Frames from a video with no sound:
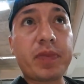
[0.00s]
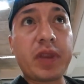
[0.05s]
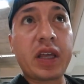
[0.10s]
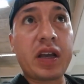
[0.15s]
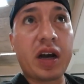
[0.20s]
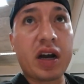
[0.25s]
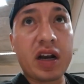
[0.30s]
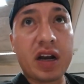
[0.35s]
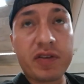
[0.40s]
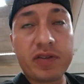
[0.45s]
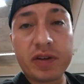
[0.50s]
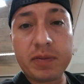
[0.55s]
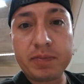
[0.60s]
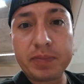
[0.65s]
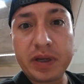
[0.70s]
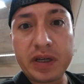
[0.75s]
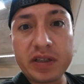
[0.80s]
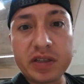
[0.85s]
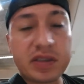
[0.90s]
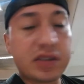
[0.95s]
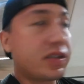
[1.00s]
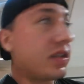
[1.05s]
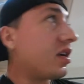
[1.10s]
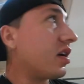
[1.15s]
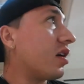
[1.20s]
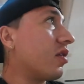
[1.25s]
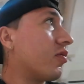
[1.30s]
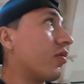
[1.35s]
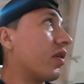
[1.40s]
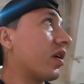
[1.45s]
got off the bus
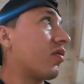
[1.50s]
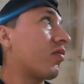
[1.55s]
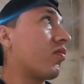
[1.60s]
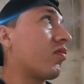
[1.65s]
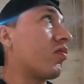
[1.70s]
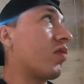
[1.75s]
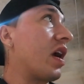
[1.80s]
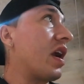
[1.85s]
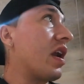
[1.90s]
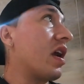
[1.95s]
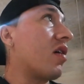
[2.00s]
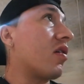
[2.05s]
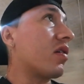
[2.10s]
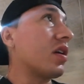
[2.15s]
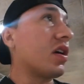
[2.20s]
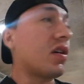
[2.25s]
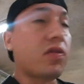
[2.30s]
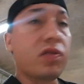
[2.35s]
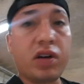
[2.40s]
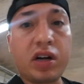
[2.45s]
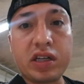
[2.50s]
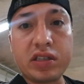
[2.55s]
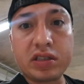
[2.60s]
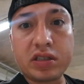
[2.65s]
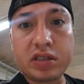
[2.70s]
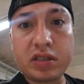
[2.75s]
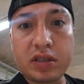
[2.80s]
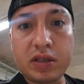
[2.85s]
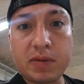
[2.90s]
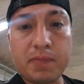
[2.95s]
and we're right now going to cross
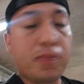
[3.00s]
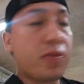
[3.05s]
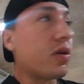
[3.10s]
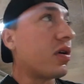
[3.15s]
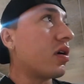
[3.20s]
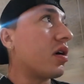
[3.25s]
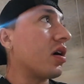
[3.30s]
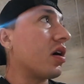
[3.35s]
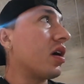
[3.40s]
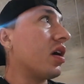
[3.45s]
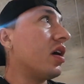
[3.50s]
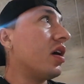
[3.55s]
the border